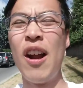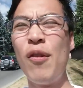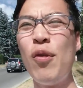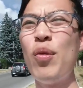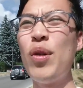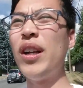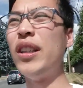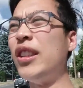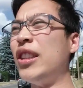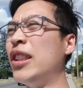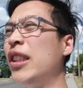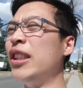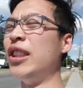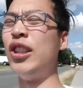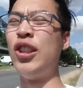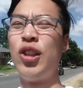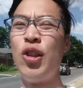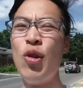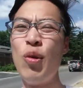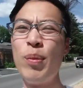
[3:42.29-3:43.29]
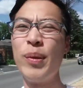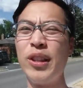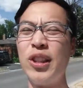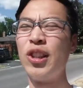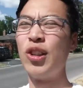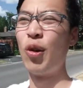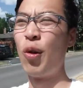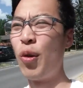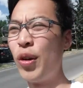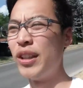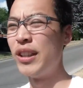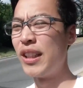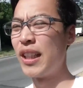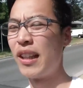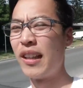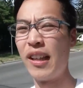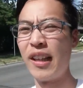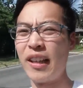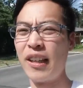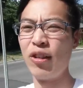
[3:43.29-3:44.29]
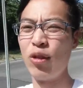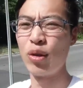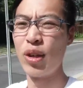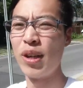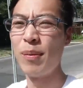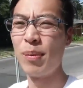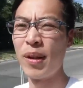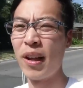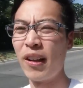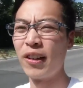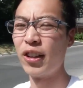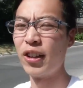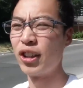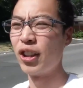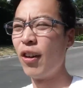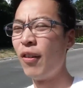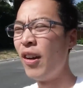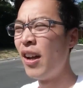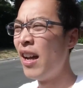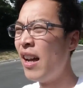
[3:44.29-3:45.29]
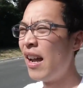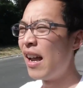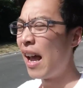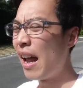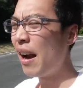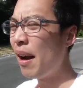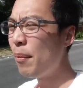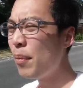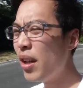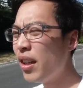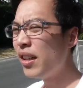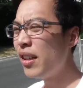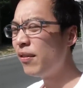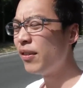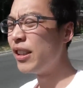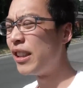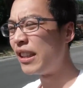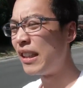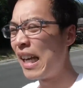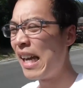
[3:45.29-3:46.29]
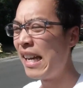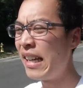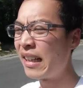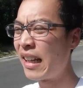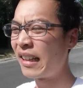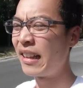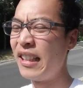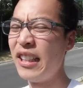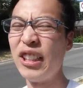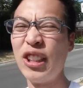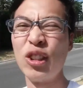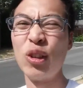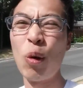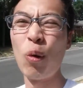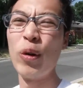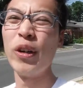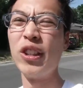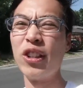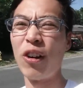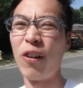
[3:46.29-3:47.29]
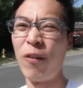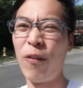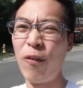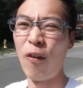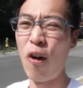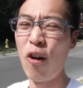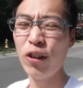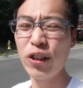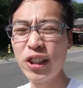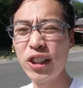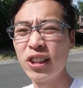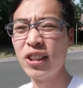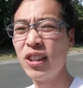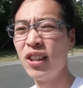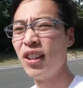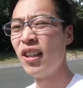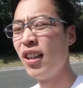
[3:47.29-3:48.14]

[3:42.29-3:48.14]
Everyone has these stupid stories that you keep telling yourself. And I'm not even saying that these stories are false.